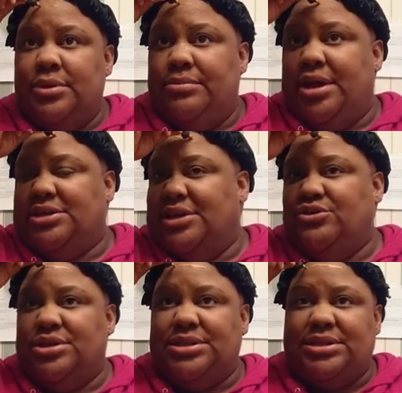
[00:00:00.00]
because as
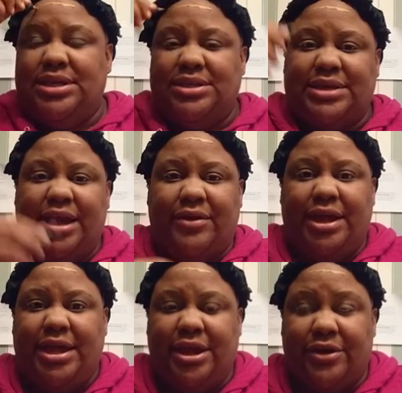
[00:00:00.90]
you can see, this area
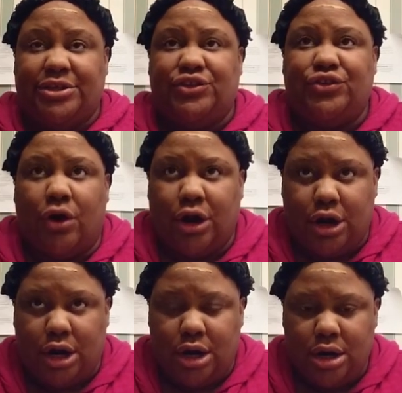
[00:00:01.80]
here is
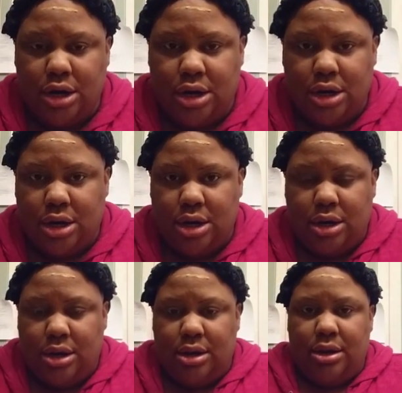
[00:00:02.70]
darker.
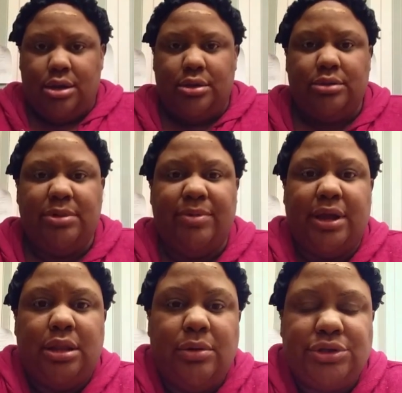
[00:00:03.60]
Let me bring
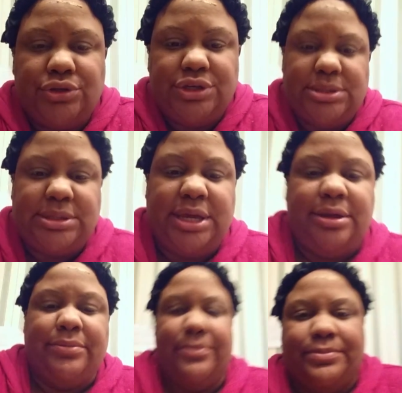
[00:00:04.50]
it closer so you can see.